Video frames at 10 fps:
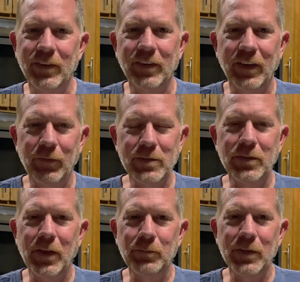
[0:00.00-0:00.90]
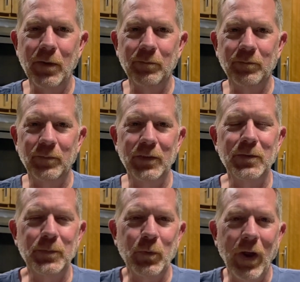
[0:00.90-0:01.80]
give us a thumbs up and
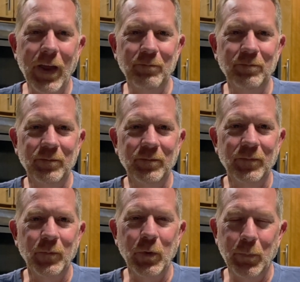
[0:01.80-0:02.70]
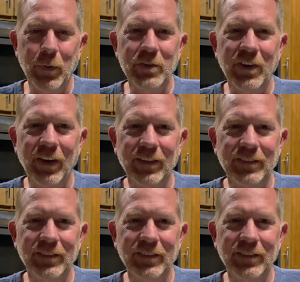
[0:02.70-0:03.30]
subscribe. We'd appreciate it.